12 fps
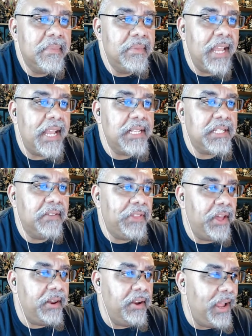Days of
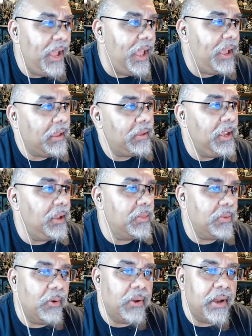Thunder, eh, you
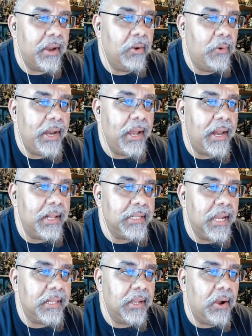throw it in there. Why not? It's
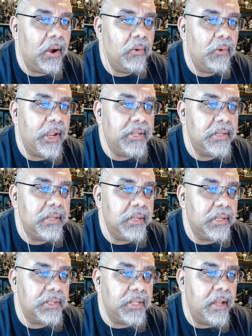got the car racing
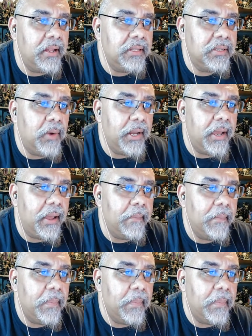and stunts. Why not?